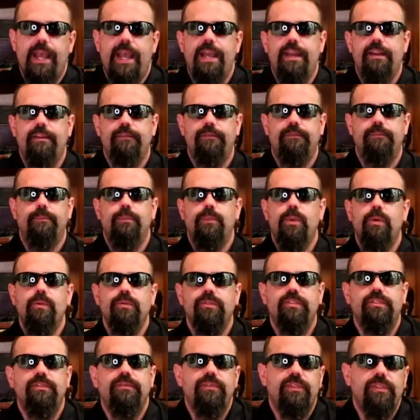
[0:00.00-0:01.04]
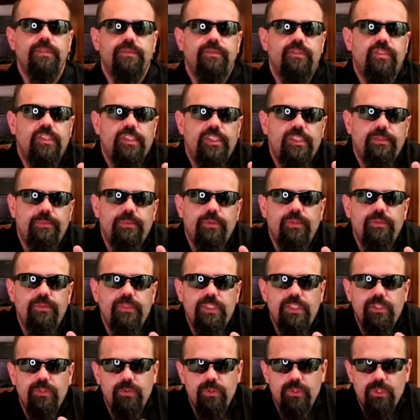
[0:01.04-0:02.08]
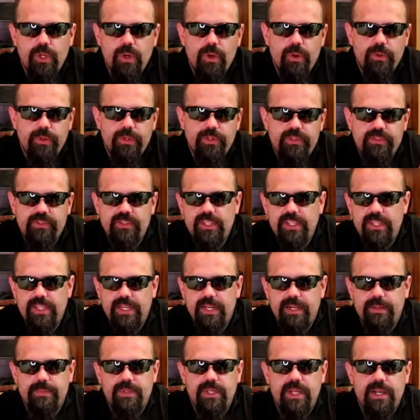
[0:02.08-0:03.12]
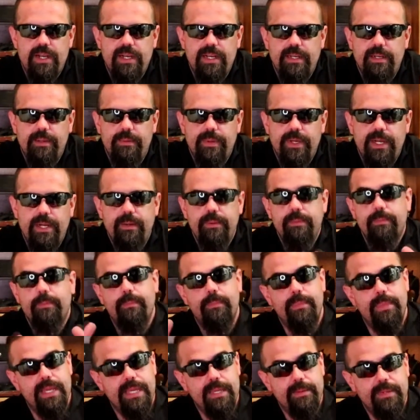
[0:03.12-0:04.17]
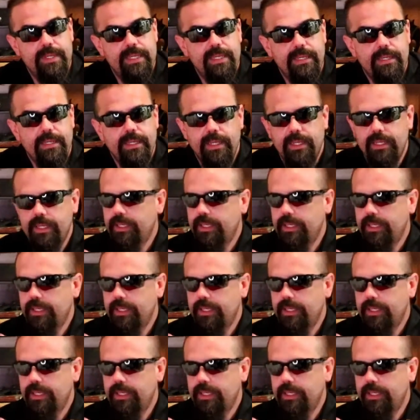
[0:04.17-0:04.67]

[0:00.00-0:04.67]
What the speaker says: And if most of you have seen the movie, you know the scene that I'm talking about, maybe.